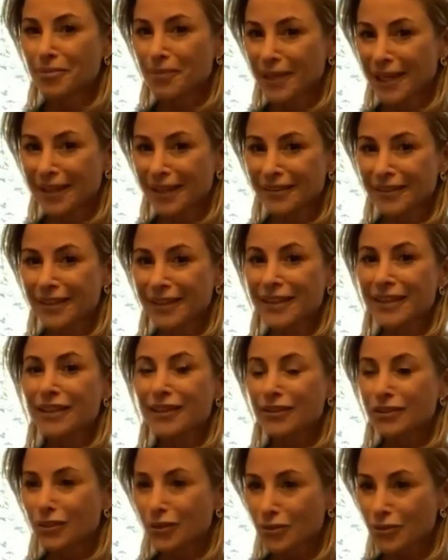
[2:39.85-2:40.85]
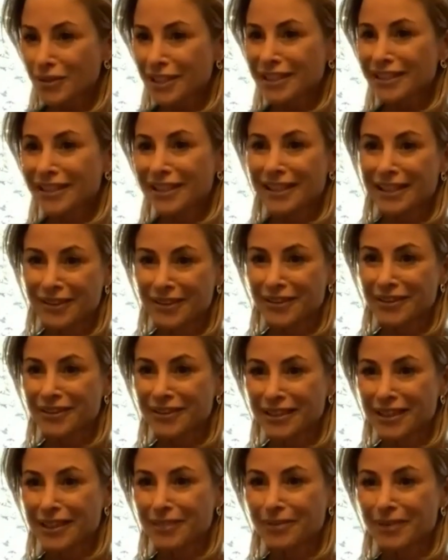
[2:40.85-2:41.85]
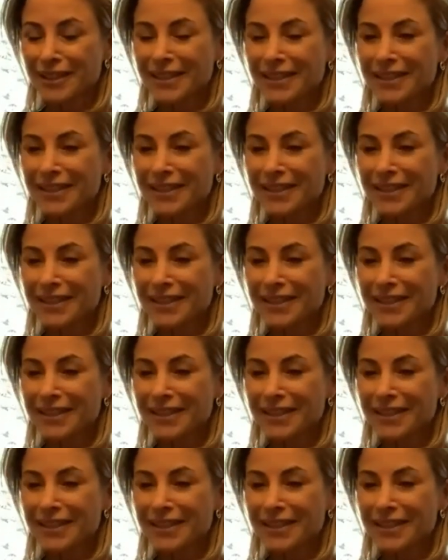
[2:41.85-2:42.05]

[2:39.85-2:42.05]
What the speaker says: path to reach leadership.